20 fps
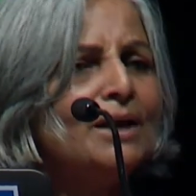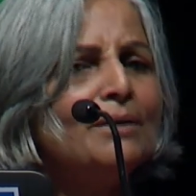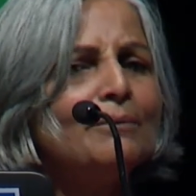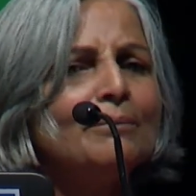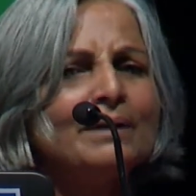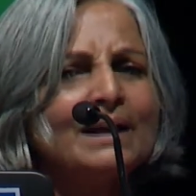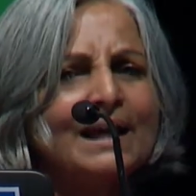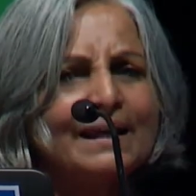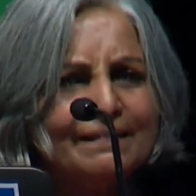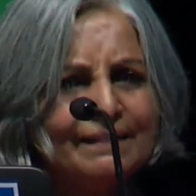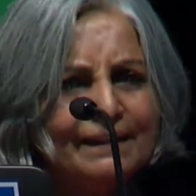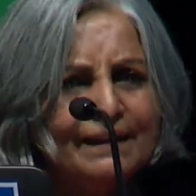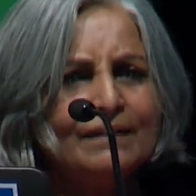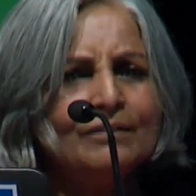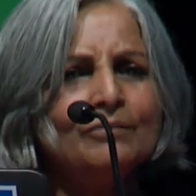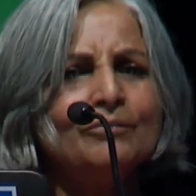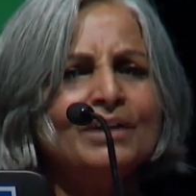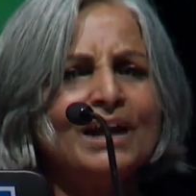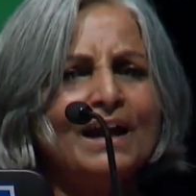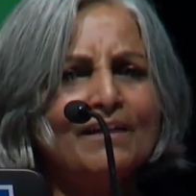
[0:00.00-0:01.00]
but I
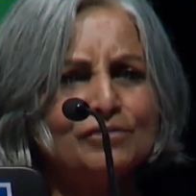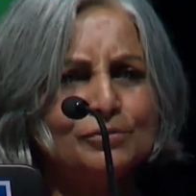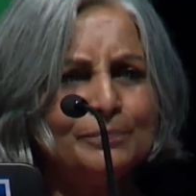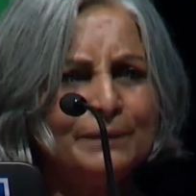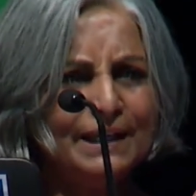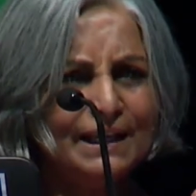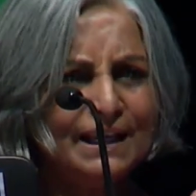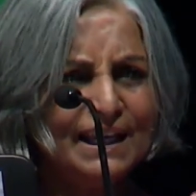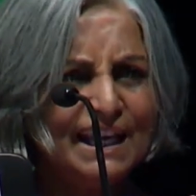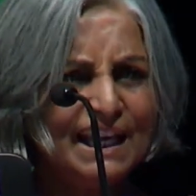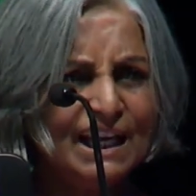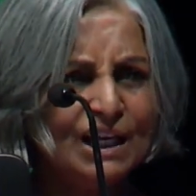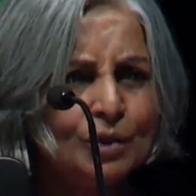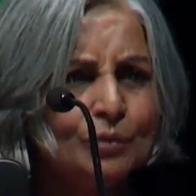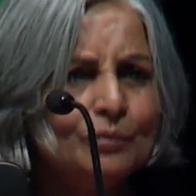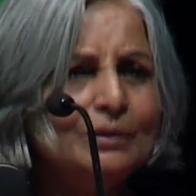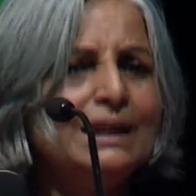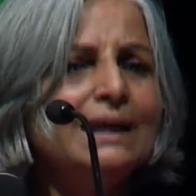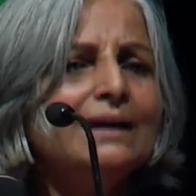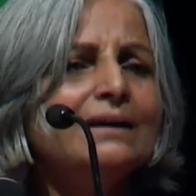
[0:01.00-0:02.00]
think we have to be
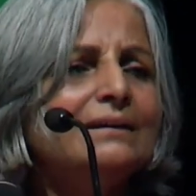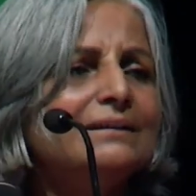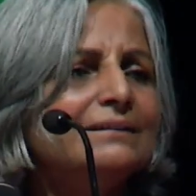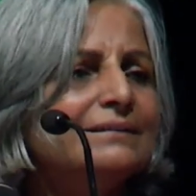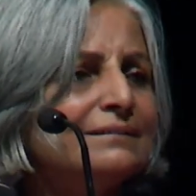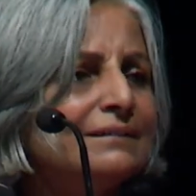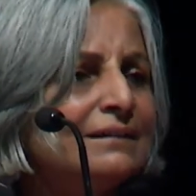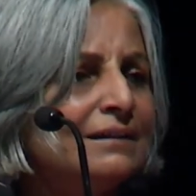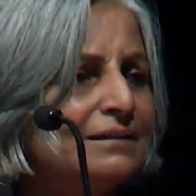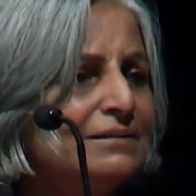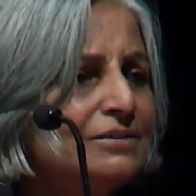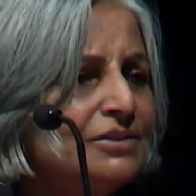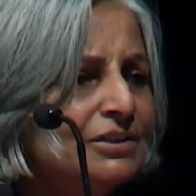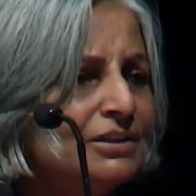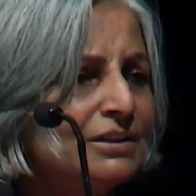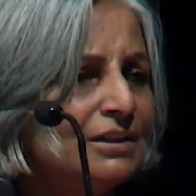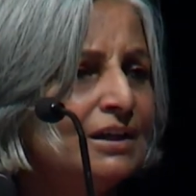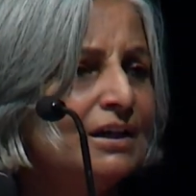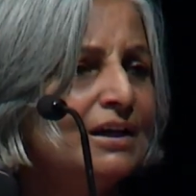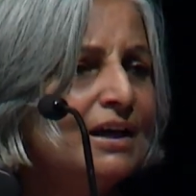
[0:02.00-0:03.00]
equally concerned
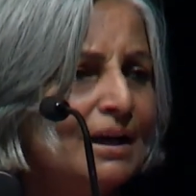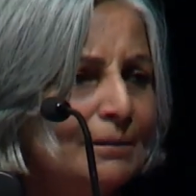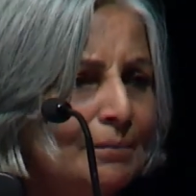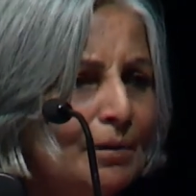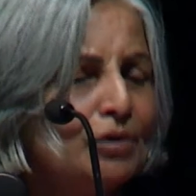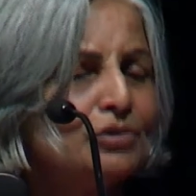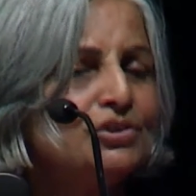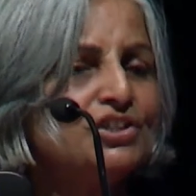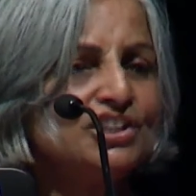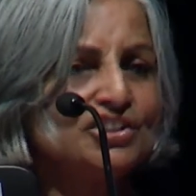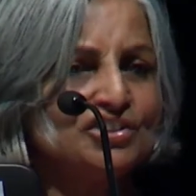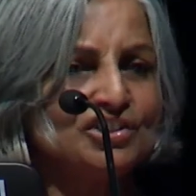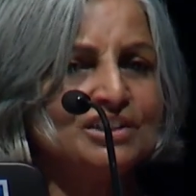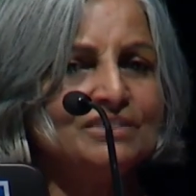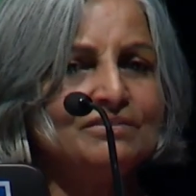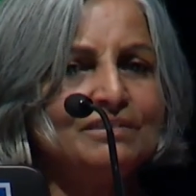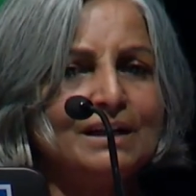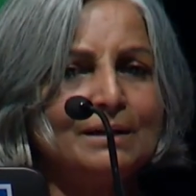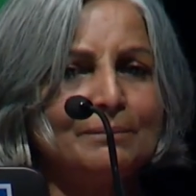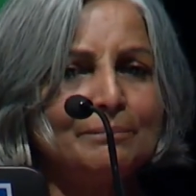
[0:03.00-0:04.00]
about teacher
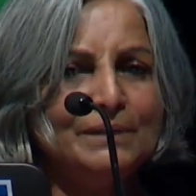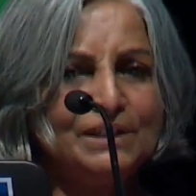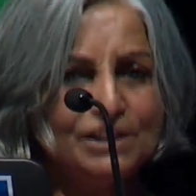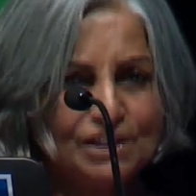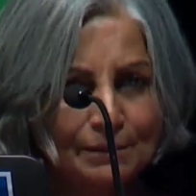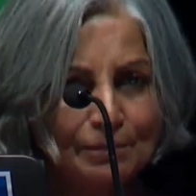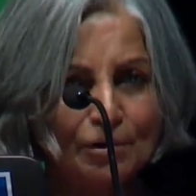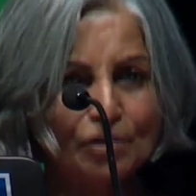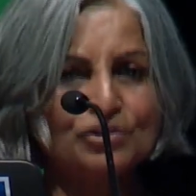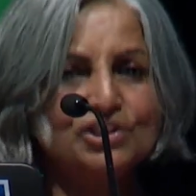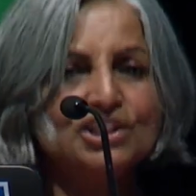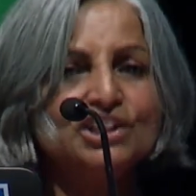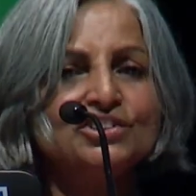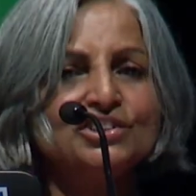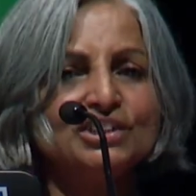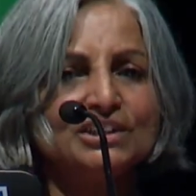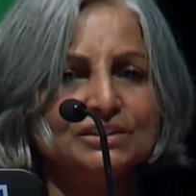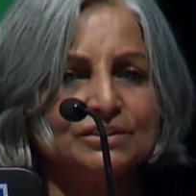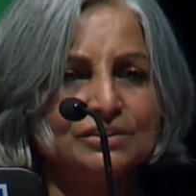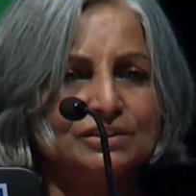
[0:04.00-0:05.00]
development, about
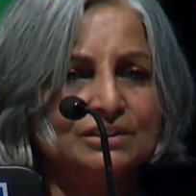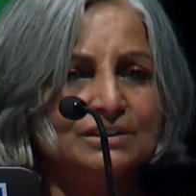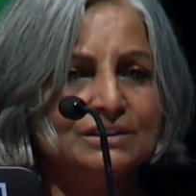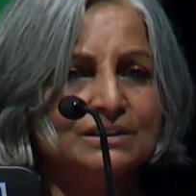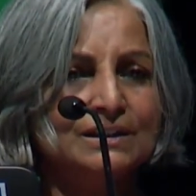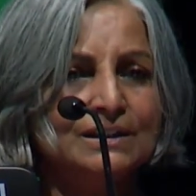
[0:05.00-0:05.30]
teachers.